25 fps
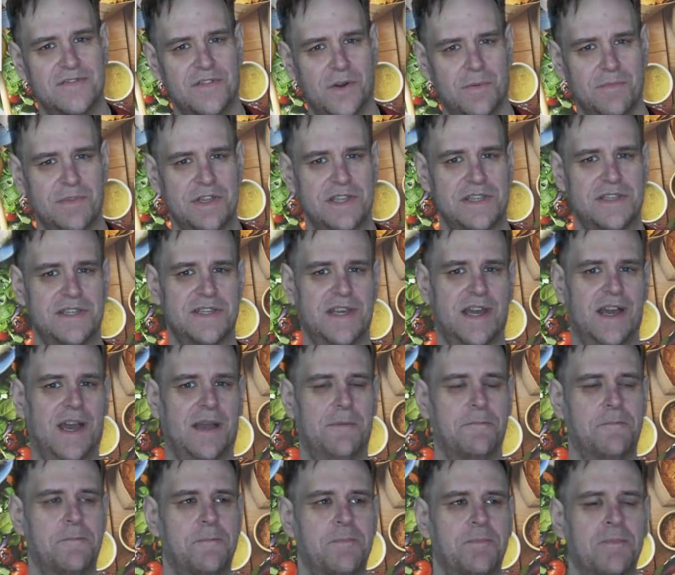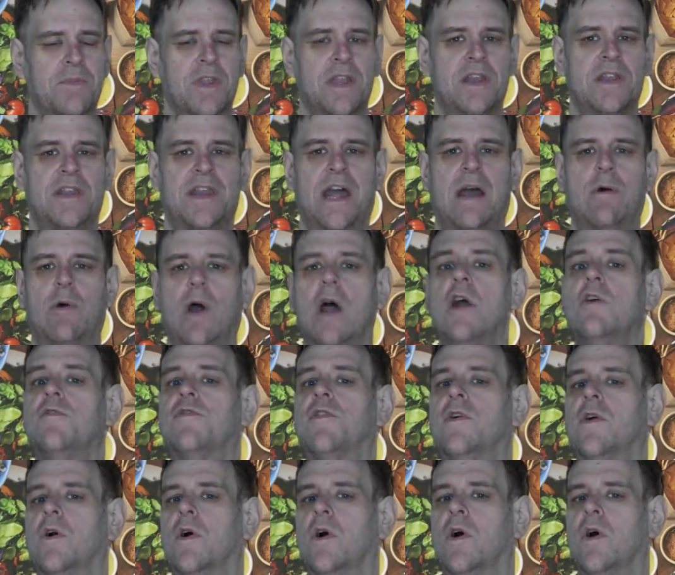from this time. Now,
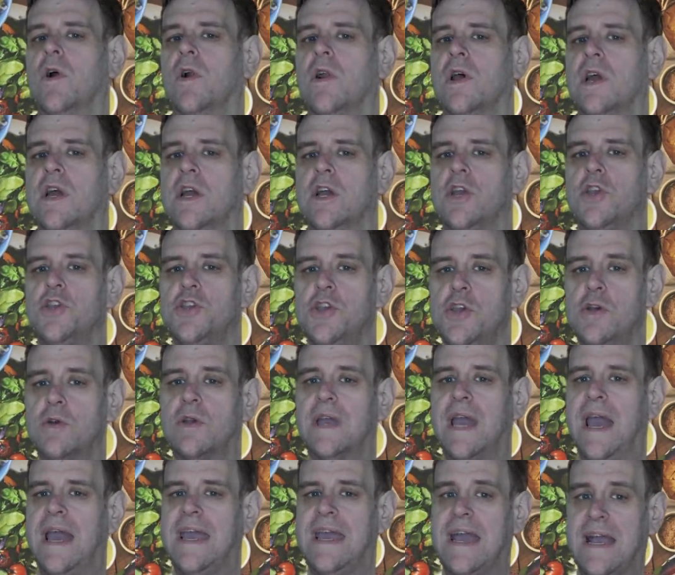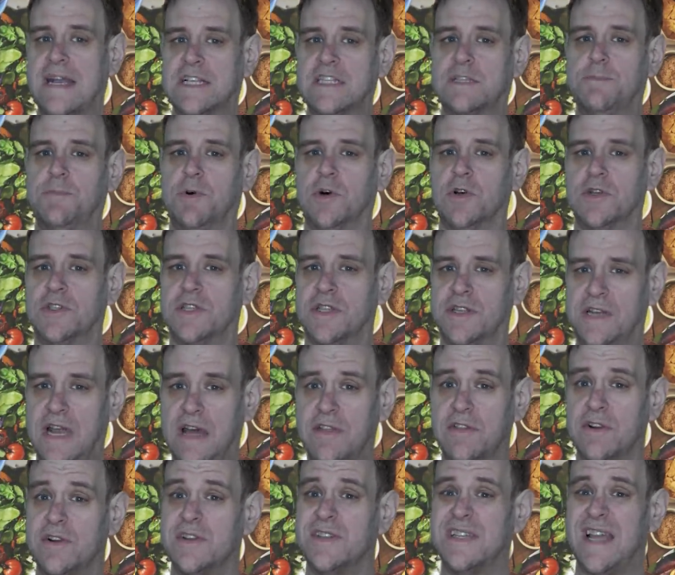overall, UK exports to the
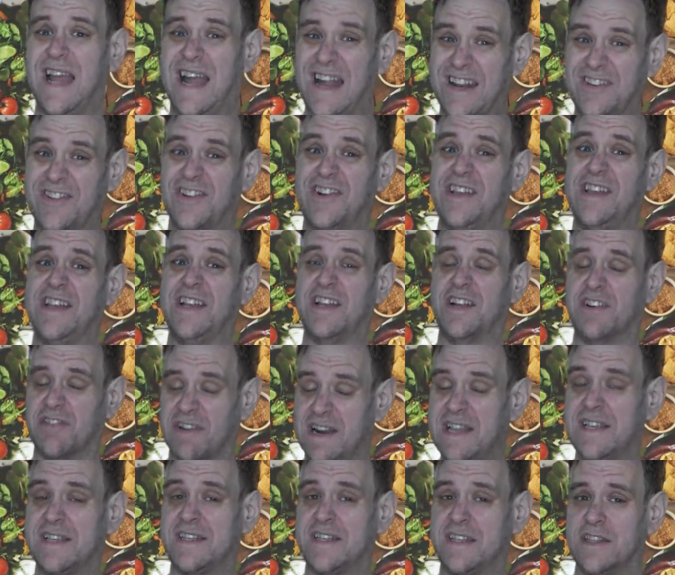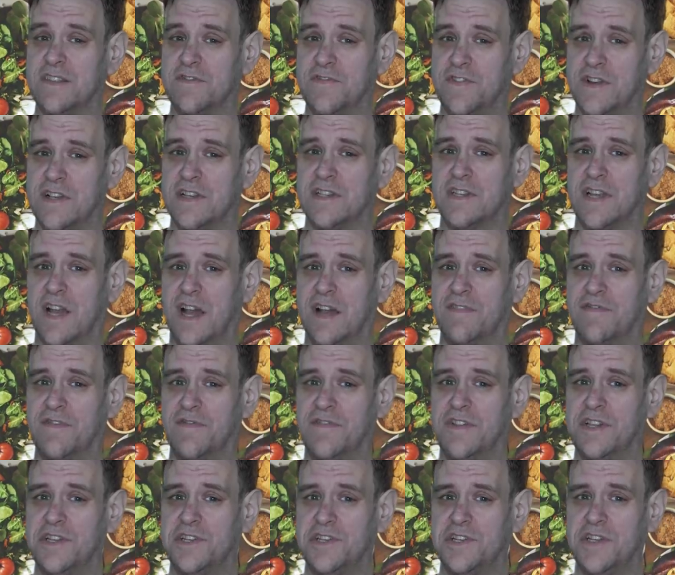Netherlands actually increased in the first half
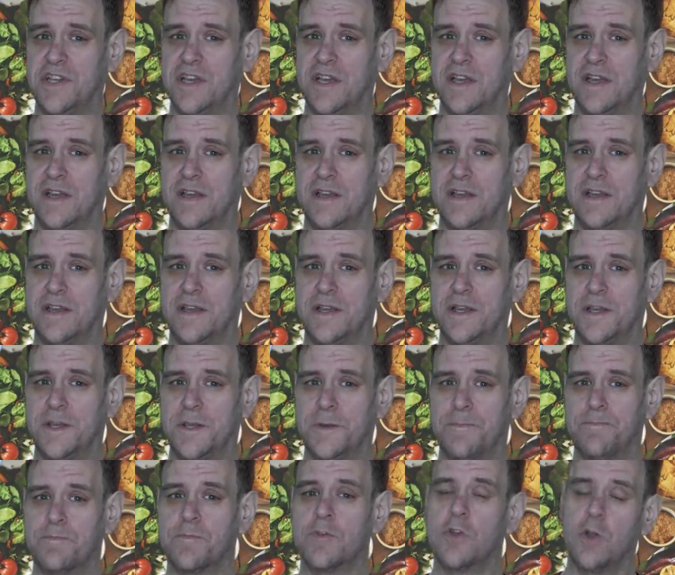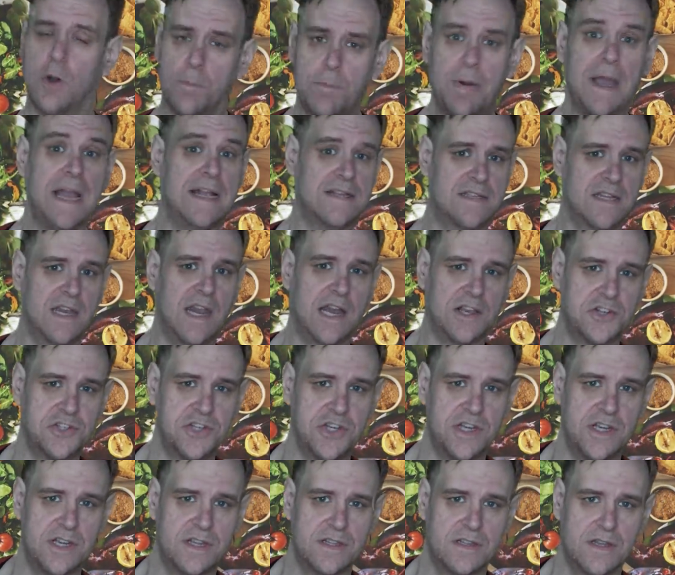of this year, compared to last
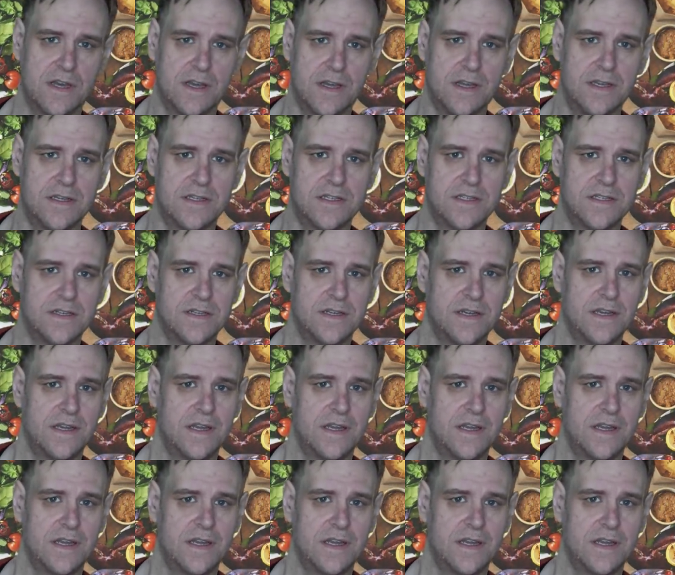year, that is.